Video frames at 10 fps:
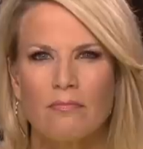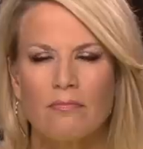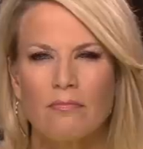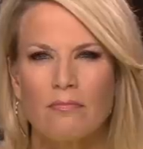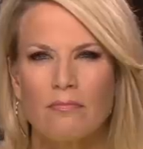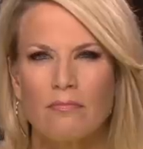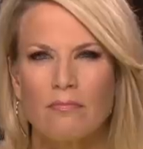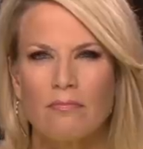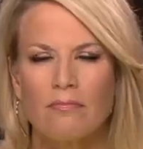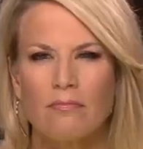
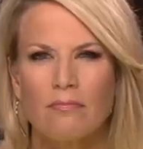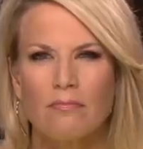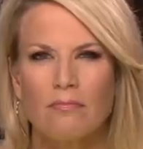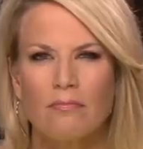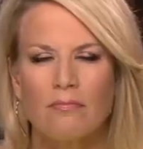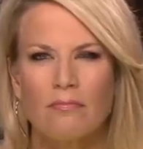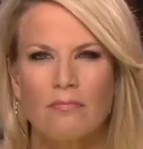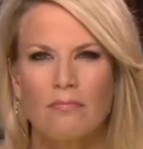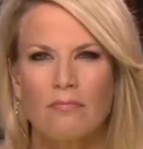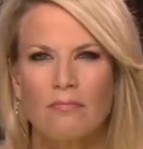
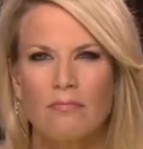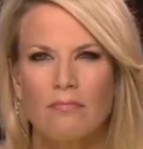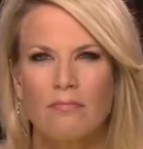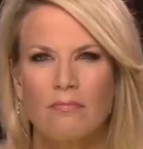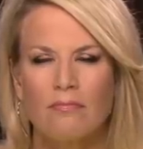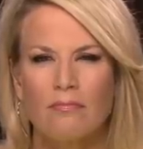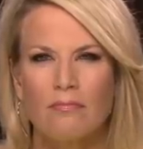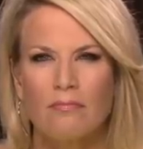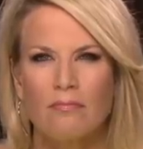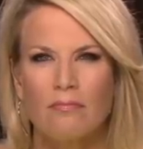
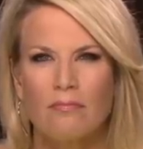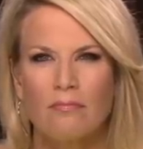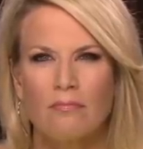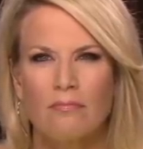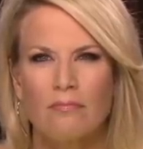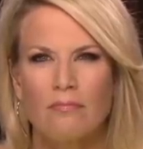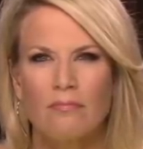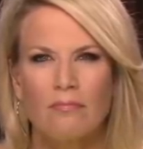(silent)